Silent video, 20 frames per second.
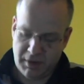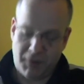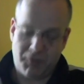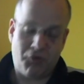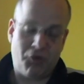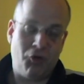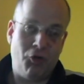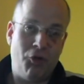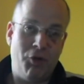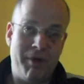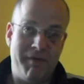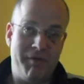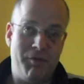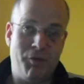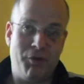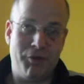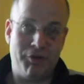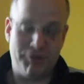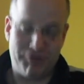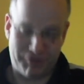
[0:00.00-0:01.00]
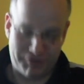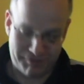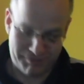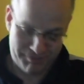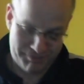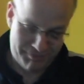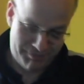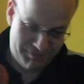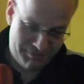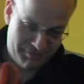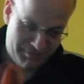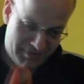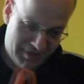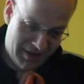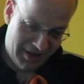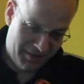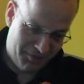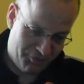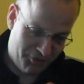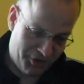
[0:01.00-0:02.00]
I'm sure everyone's
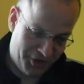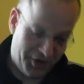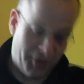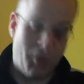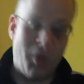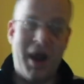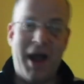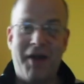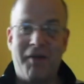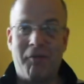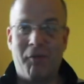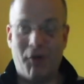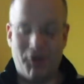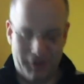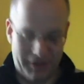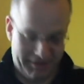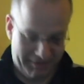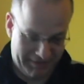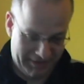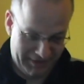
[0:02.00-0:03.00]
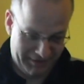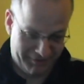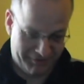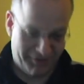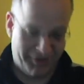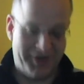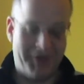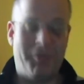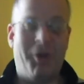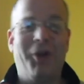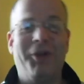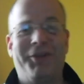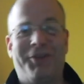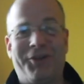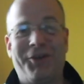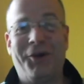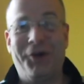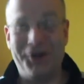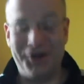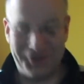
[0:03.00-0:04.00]
pretty aware of what this is, certainly by the
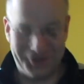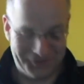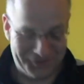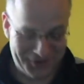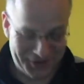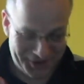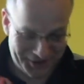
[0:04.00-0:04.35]
title of the